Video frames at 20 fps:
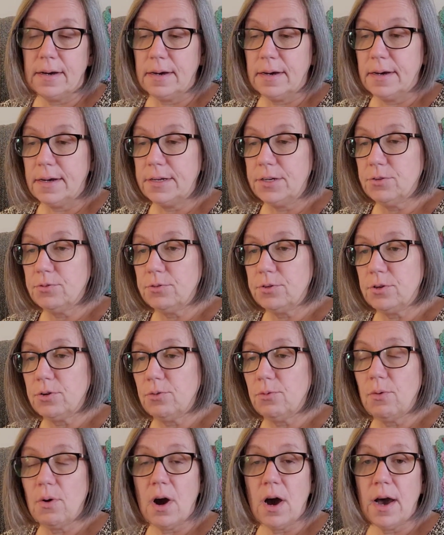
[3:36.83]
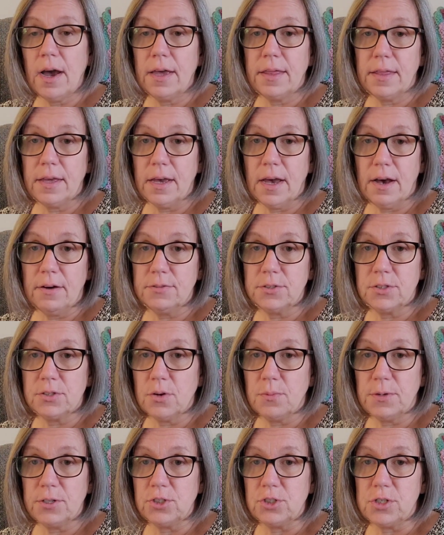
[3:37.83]
I don't know why they have so
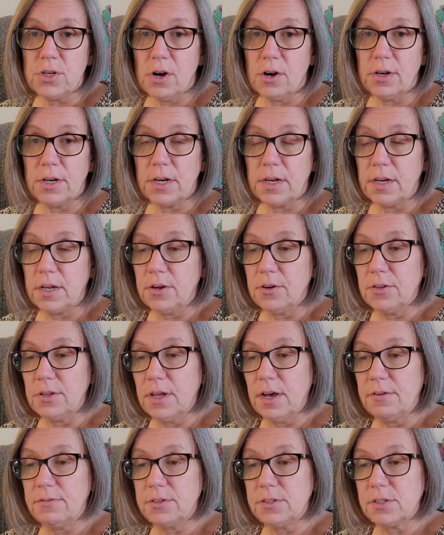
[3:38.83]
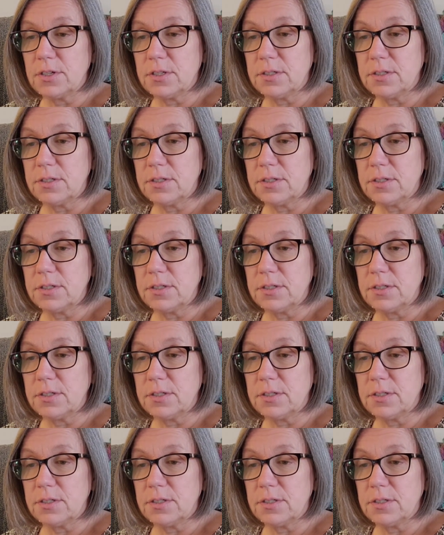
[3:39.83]
much yarn in here left,